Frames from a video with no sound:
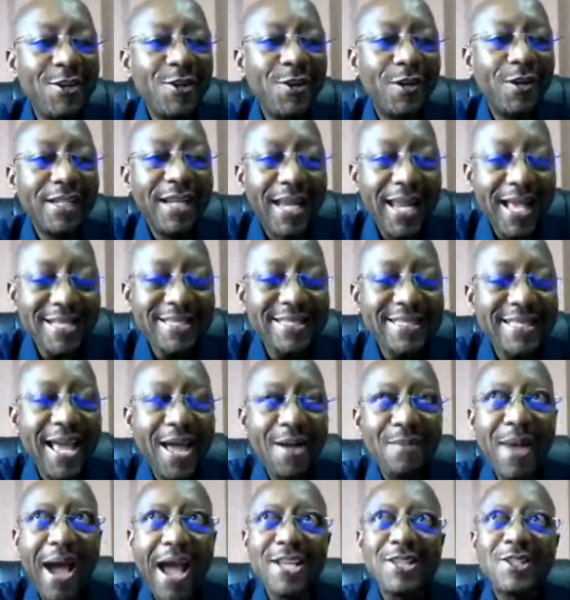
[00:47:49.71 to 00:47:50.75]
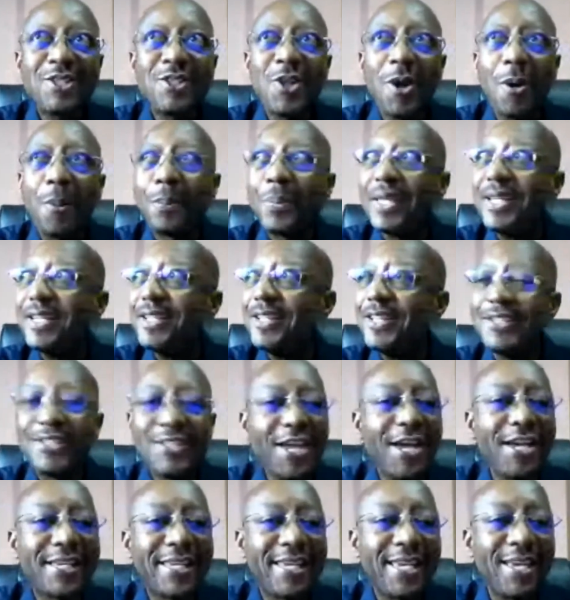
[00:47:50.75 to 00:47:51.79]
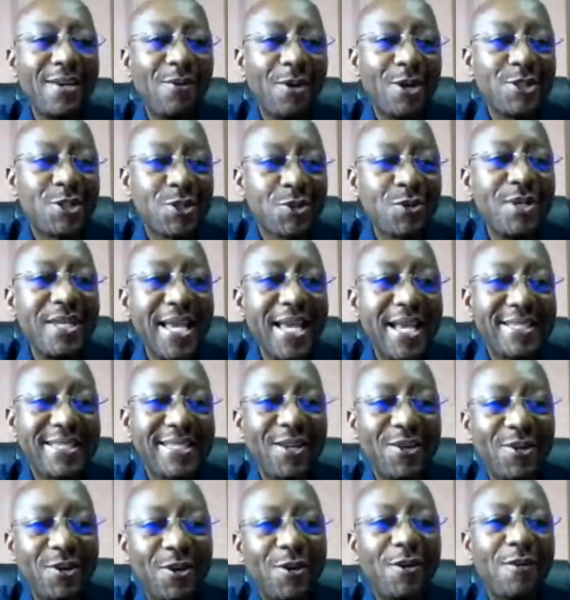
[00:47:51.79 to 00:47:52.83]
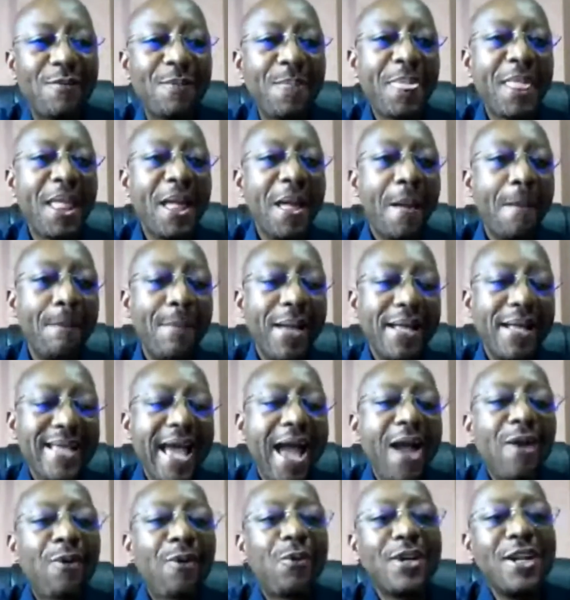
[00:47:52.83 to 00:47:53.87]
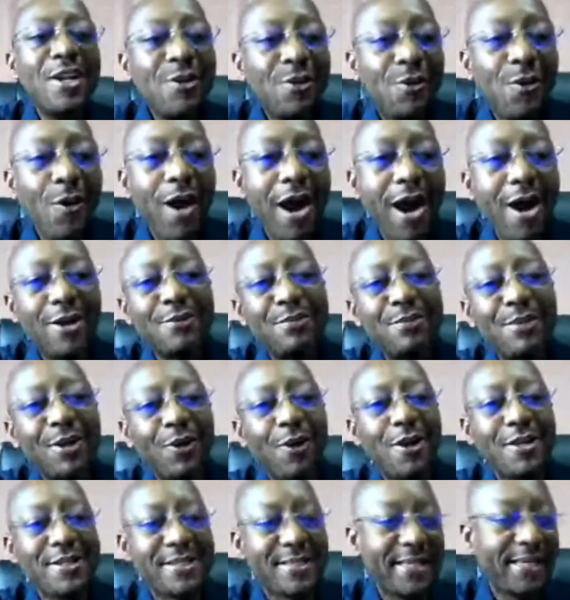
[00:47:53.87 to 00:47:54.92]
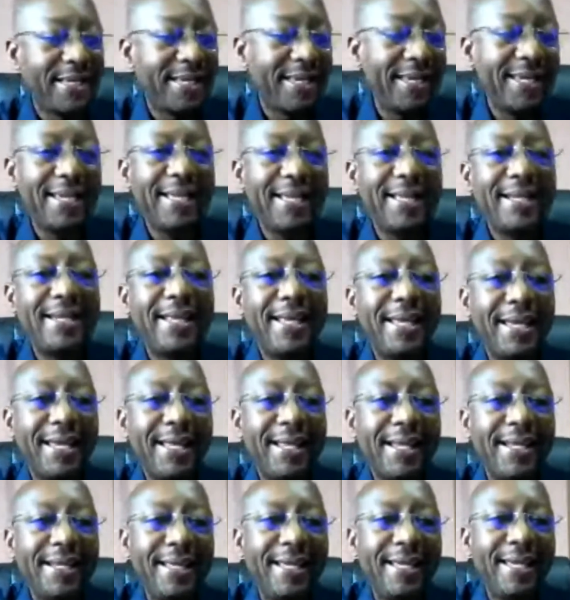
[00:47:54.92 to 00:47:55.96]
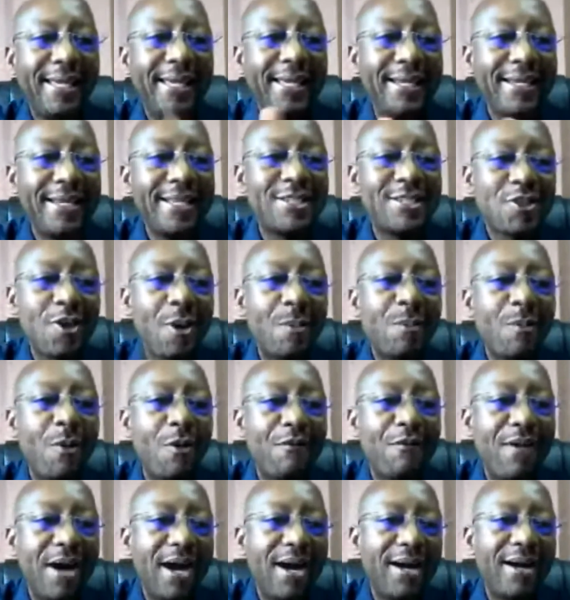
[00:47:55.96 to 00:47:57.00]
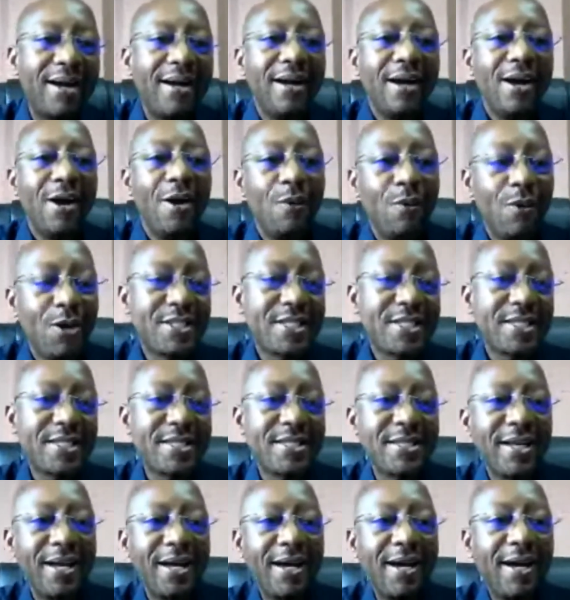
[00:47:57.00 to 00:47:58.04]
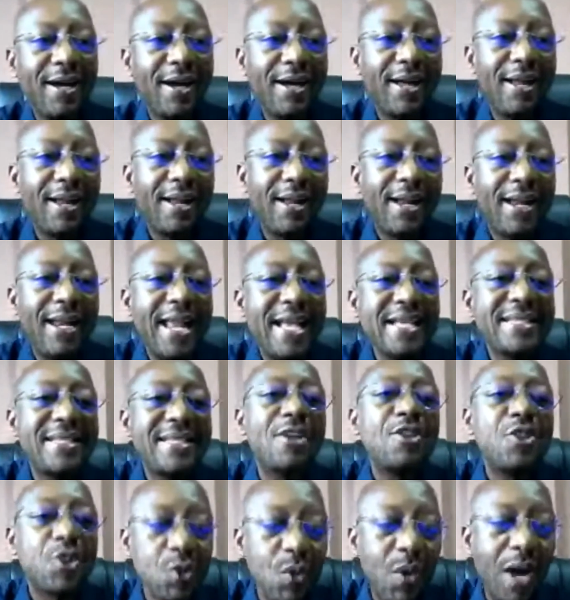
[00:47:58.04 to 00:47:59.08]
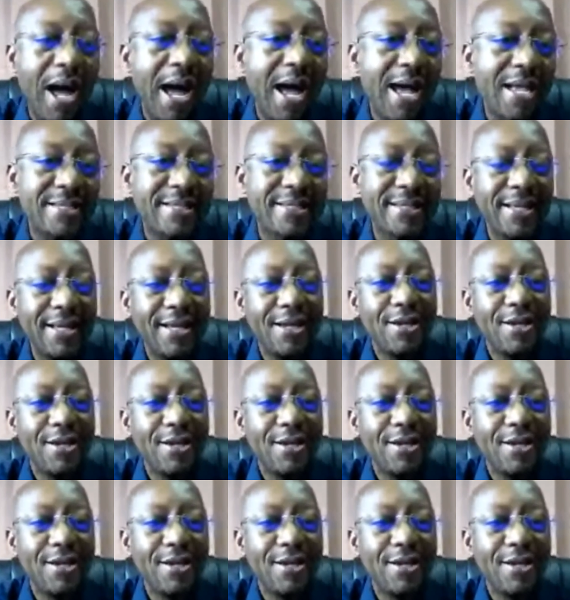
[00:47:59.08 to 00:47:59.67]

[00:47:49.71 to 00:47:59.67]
You know, the last time I stopped in Turkey was 2 years ago, but I couldn't go out because the stopover was less than 2 hours.